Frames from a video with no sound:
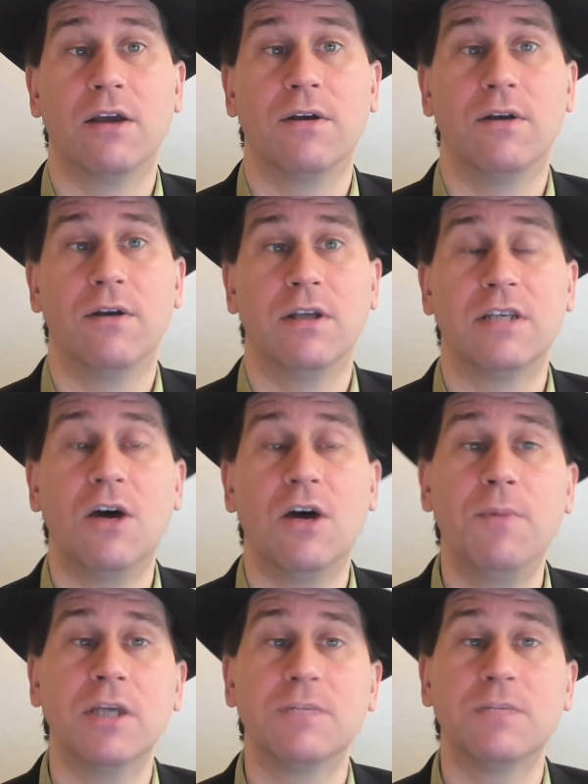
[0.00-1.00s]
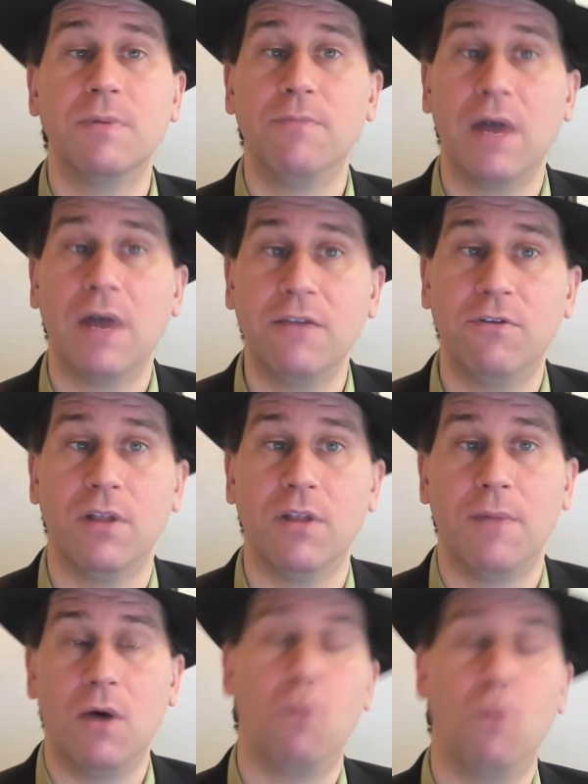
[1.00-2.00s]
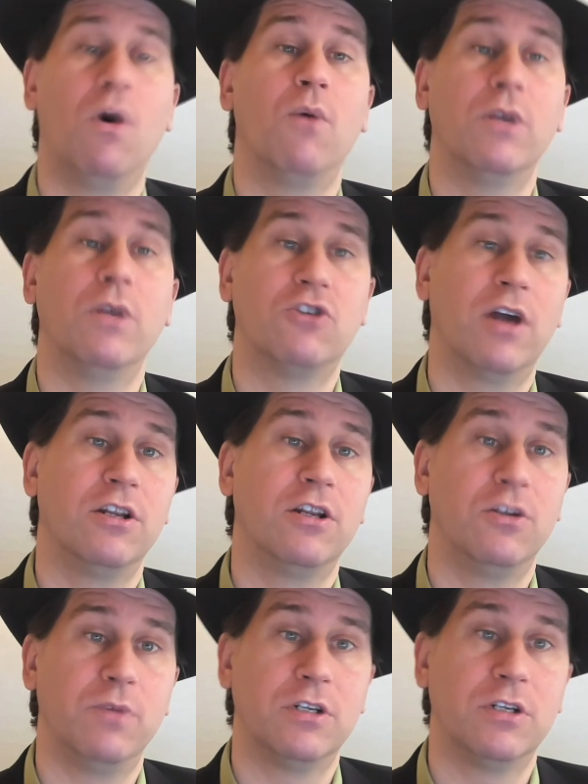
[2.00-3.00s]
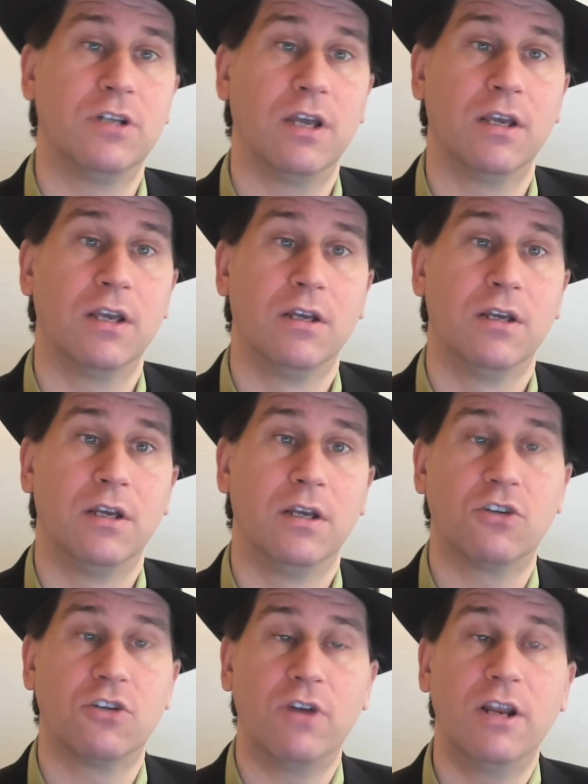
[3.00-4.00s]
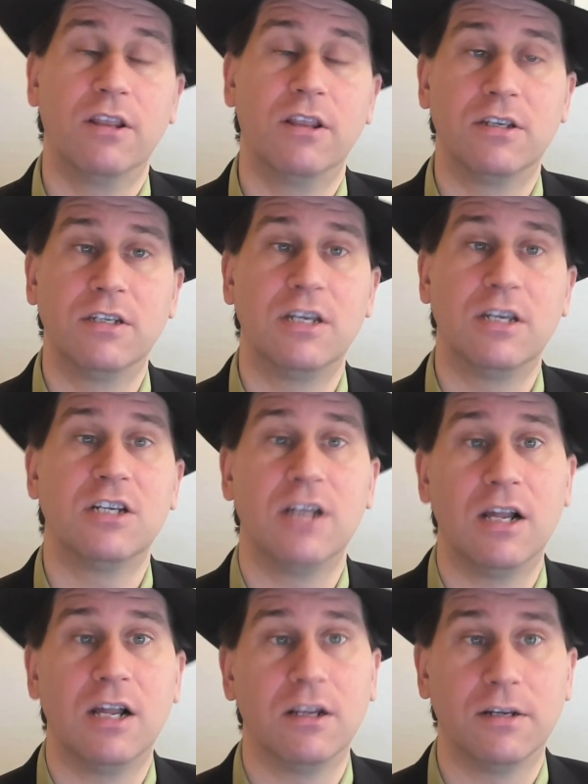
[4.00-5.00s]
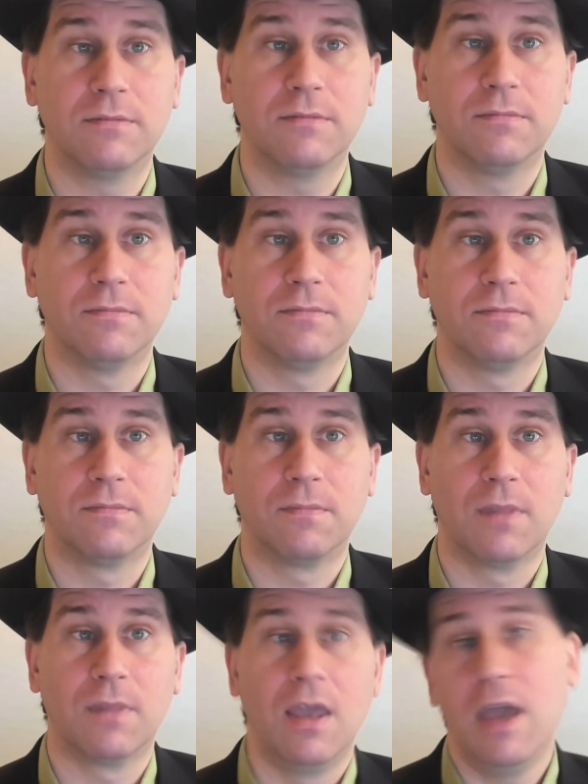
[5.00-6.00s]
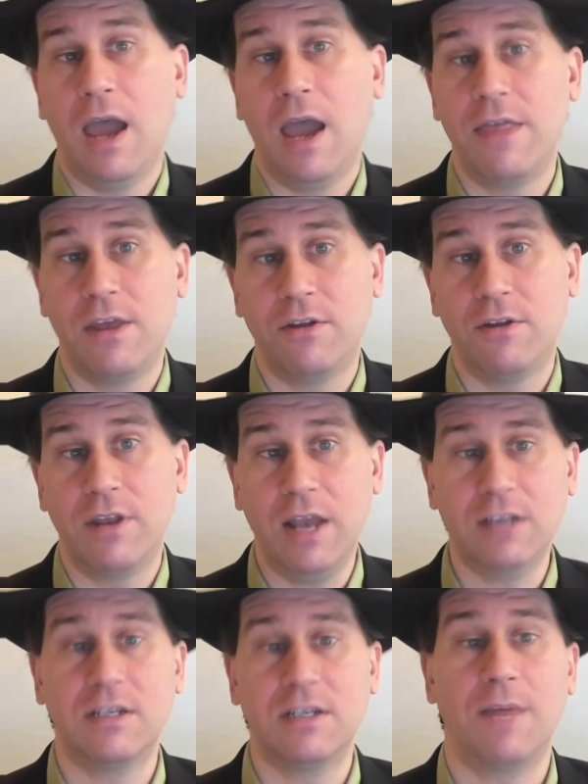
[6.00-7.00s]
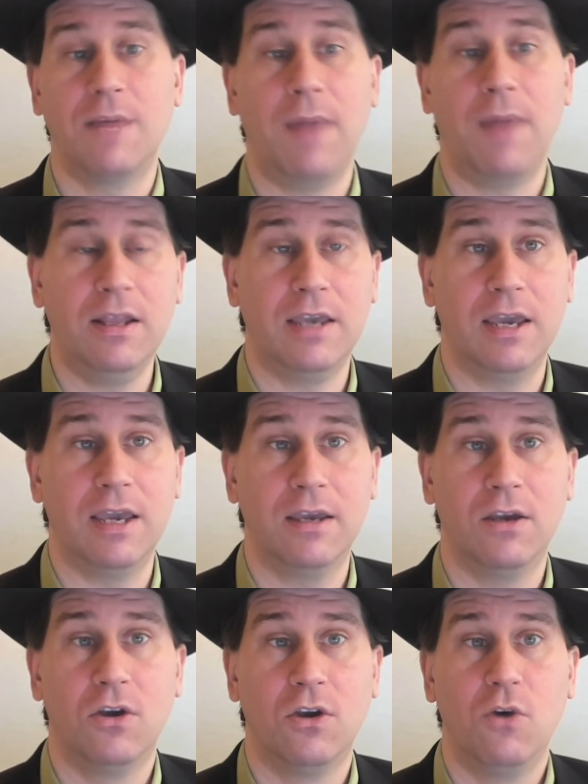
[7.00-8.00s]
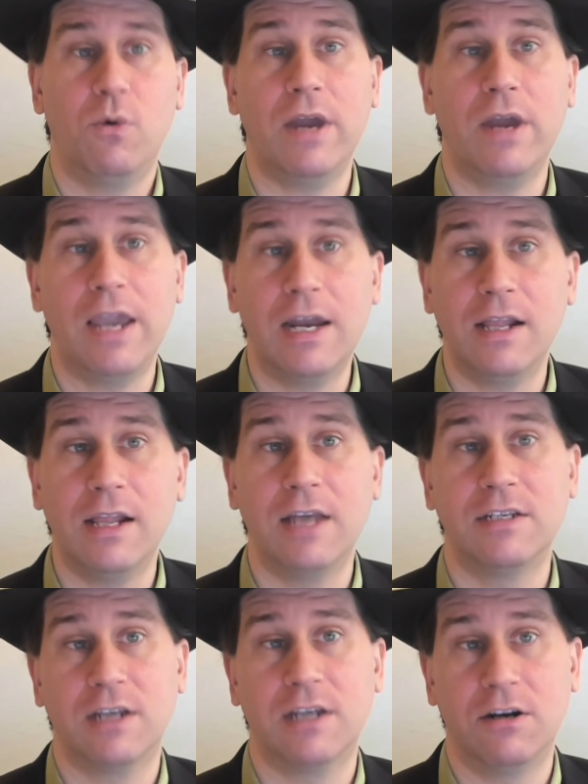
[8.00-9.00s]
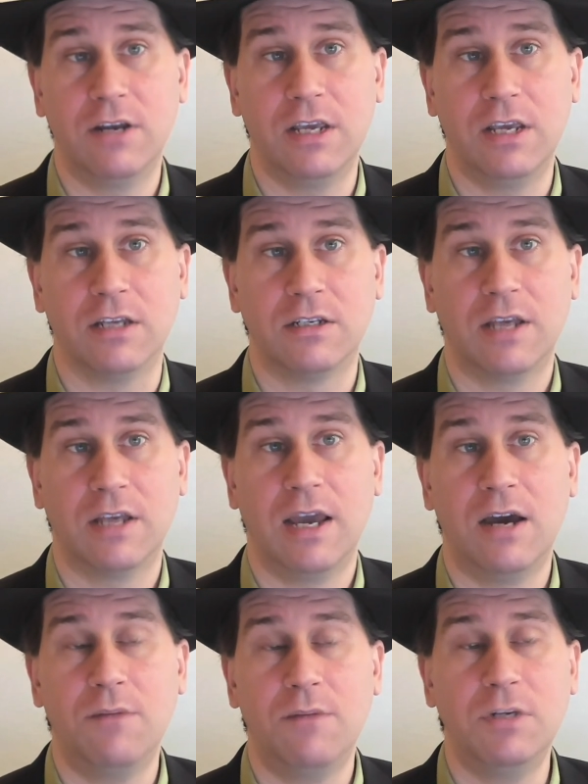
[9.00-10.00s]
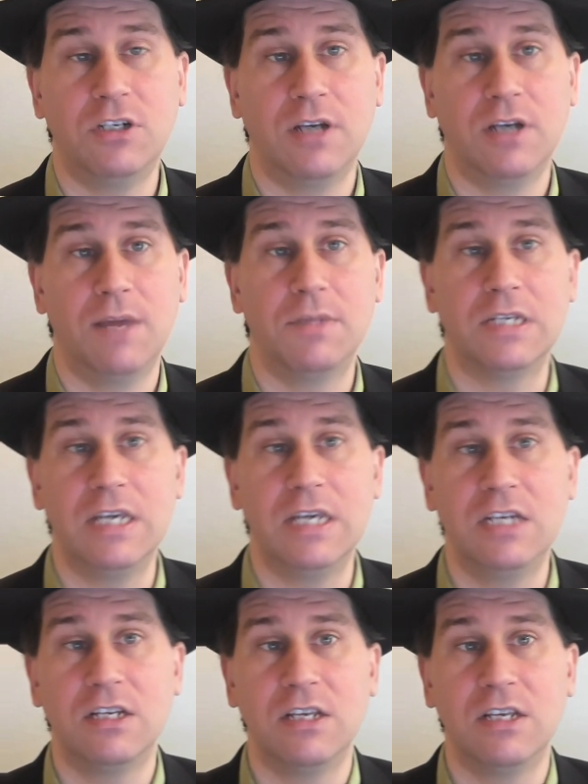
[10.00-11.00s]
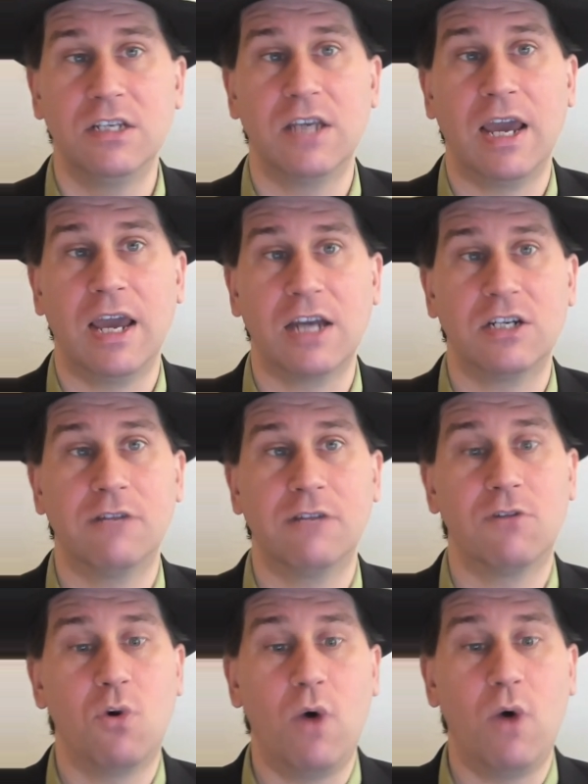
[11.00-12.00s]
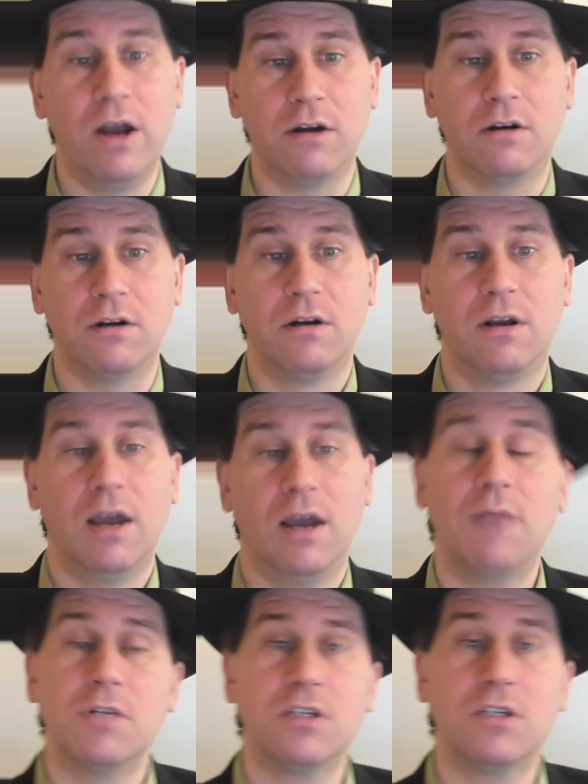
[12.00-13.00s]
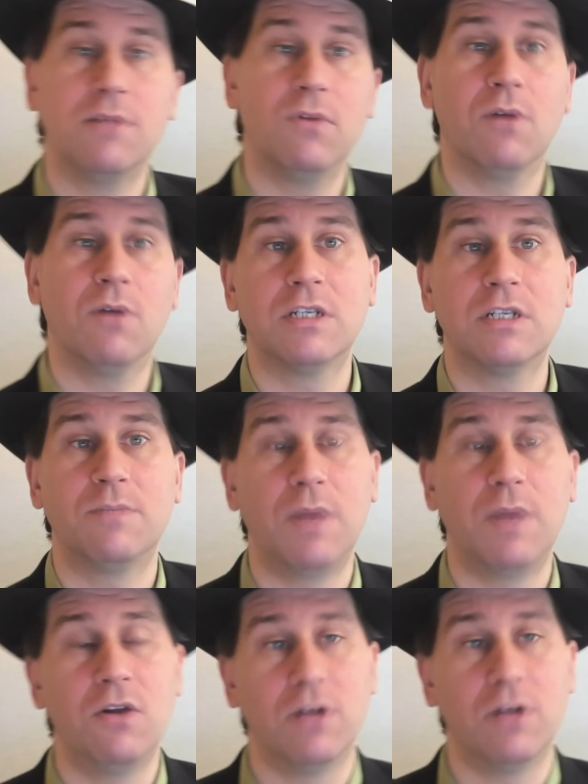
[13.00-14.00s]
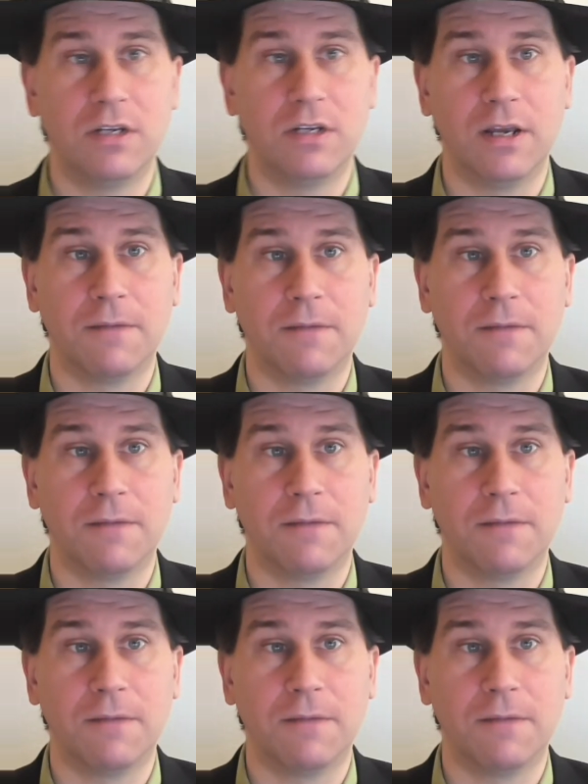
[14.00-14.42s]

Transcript: It's helping us be mindful about what we try to do each day. It's creating this intentionality. And then on the next step, allocate, we're analyzing our needs. How much time does each of these actually require? How much time do I want to spend on it today?